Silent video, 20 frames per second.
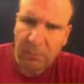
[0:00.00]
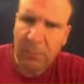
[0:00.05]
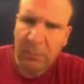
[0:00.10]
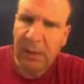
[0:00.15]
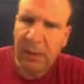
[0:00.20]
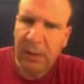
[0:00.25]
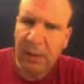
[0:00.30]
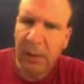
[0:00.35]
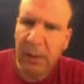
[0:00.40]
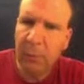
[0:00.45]

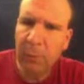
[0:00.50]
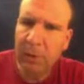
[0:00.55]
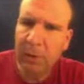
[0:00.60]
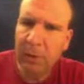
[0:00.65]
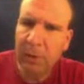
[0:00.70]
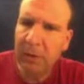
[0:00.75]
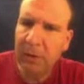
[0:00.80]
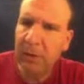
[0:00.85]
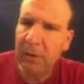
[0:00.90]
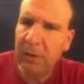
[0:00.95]
Now, when we
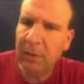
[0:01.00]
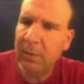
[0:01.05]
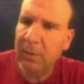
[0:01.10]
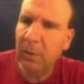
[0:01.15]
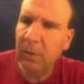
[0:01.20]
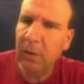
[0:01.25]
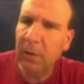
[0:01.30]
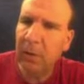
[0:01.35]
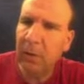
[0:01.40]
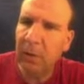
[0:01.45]
look a little bit
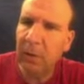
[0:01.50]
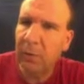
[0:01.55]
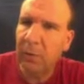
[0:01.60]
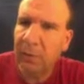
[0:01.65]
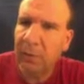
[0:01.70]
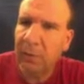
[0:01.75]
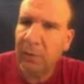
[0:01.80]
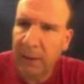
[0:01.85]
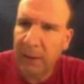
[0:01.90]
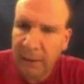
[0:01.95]
more
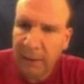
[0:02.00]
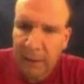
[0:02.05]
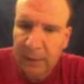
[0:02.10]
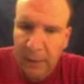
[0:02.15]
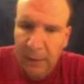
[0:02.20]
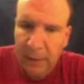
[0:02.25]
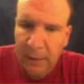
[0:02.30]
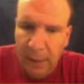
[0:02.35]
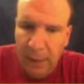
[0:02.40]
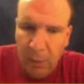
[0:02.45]
closely
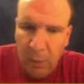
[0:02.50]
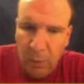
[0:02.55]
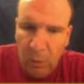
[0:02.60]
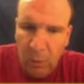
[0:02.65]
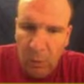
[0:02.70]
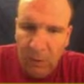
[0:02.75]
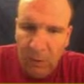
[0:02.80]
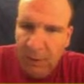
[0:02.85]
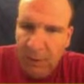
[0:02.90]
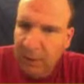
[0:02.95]
at
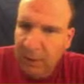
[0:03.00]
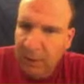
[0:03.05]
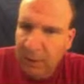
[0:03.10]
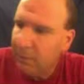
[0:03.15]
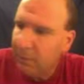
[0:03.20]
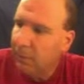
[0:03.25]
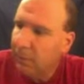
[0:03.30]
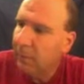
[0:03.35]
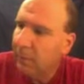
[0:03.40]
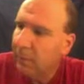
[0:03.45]
one of
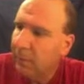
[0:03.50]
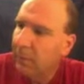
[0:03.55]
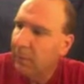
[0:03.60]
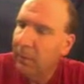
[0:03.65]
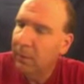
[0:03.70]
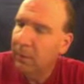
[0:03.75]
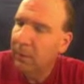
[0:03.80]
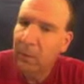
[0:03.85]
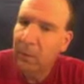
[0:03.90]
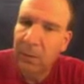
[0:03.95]
these
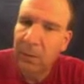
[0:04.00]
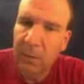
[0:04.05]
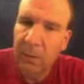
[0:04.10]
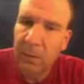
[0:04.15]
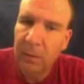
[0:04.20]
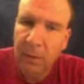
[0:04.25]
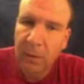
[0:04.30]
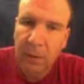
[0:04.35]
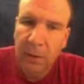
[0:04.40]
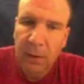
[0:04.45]

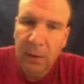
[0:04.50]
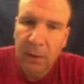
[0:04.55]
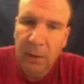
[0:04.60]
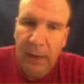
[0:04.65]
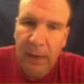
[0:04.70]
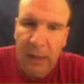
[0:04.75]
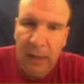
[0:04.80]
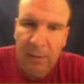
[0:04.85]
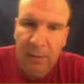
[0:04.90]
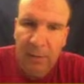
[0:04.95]

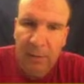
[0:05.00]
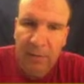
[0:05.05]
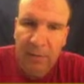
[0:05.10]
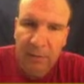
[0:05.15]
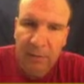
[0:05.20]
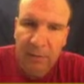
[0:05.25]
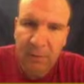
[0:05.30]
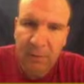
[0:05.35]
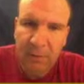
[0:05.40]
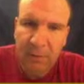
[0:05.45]
elements,
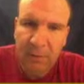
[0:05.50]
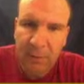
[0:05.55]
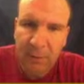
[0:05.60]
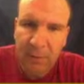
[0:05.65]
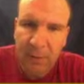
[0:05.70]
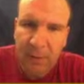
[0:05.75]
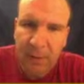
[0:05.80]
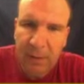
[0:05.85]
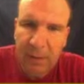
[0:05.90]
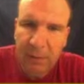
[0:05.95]
this is from
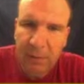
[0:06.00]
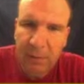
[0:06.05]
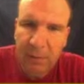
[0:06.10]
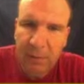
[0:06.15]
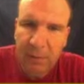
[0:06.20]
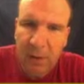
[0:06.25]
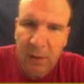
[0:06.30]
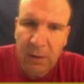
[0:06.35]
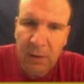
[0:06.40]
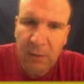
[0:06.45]
the table you
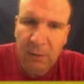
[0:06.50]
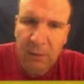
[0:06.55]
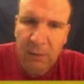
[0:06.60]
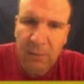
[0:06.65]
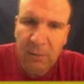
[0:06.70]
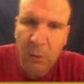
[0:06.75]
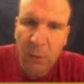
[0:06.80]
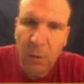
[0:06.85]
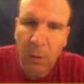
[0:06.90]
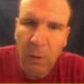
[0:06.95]
saw. This
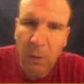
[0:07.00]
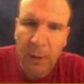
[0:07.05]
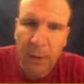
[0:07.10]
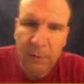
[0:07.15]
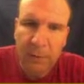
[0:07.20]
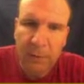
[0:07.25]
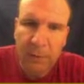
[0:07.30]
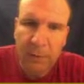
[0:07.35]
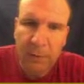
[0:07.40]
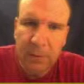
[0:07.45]
is
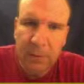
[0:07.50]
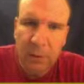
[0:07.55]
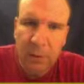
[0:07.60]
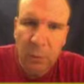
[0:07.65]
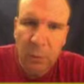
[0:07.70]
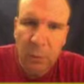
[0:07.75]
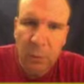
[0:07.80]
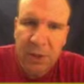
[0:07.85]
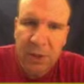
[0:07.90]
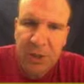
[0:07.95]
boron.
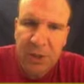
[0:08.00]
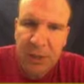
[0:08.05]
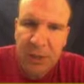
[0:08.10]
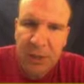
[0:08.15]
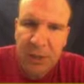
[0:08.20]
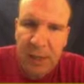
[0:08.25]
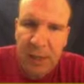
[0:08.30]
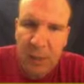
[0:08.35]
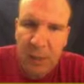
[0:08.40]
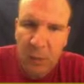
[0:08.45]
We should
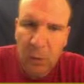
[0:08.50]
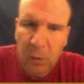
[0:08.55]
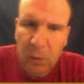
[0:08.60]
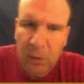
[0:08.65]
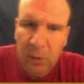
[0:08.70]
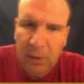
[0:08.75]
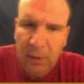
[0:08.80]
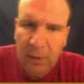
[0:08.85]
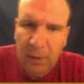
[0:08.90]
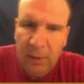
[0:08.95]
know
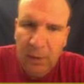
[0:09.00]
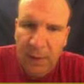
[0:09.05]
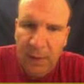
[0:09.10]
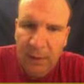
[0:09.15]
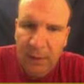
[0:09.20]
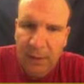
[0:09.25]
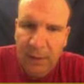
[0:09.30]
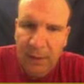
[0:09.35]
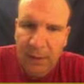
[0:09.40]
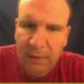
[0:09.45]

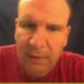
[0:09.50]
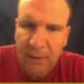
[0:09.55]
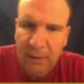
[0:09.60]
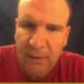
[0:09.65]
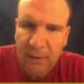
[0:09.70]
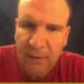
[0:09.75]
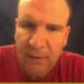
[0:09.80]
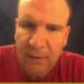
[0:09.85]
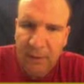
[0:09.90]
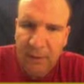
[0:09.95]
that this
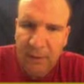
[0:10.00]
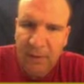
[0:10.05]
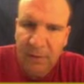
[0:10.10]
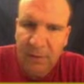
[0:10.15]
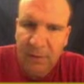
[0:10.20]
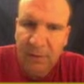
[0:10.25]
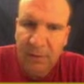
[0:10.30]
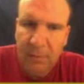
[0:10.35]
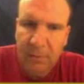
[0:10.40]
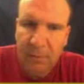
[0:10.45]
is
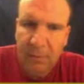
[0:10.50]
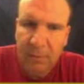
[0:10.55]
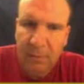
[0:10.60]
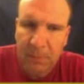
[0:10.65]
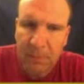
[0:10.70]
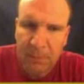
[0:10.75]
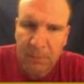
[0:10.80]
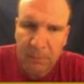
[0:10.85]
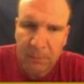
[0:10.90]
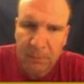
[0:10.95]
the
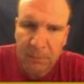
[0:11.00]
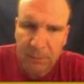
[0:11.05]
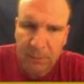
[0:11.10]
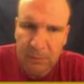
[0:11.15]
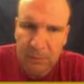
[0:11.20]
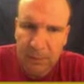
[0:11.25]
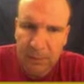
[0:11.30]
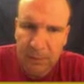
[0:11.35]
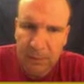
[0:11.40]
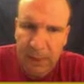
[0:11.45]
symbol.
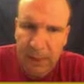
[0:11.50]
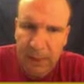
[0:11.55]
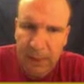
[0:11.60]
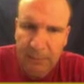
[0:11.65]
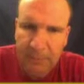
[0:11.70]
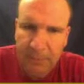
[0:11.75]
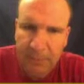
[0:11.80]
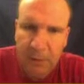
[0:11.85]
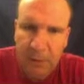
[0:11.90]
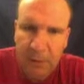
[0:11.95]

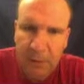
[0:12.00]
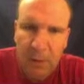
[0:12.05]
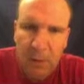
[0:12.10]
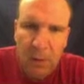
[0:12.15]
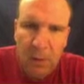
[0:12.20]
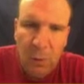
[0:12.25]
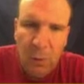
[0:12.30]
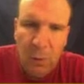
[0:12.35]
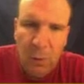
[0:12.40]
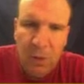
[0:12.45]
Okay?
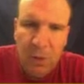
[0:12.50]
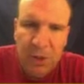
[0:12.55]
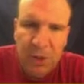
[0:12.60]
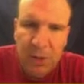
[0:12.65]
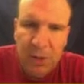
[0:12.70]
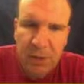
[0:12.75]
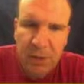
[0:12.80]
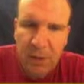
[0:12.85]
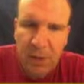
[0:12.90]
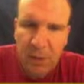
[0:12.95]
We
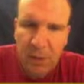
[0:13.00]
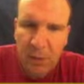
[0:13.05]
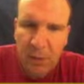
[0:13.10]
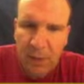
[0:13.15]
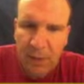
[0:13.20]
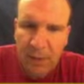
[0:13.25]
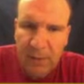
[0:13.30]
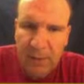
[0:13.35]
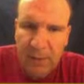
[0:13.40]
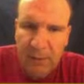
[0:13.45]
should know
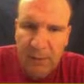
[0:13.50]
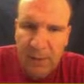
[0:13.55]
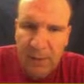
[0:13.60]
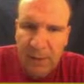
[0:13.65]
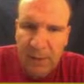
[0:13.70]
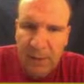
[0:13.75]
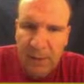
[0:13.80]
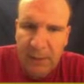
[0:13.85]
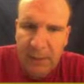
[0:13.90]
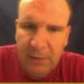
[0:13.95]
that this
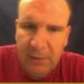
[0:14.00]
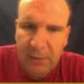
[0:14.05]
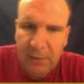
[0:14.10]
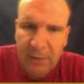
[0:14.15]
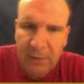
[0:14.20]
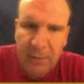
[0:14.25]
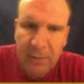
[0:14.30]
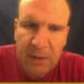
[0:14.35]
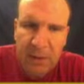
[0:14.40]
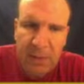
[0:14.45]
right here is
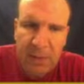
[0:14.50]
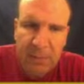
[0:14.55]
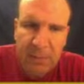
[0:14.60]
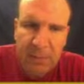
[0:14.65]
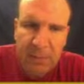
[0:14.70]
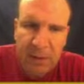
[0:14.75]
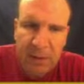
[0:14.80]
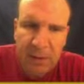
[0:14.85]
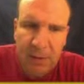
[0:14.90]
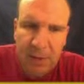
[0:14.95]
going to be the
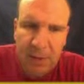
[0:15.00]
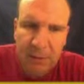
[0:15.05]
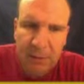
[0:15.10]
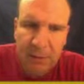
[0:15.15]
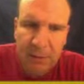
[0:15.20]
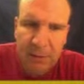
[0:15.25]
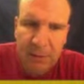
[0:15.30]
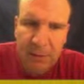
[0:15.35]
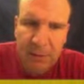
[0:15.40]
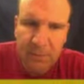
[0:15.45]
name of the
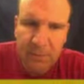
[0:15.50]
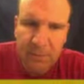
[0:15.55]
element.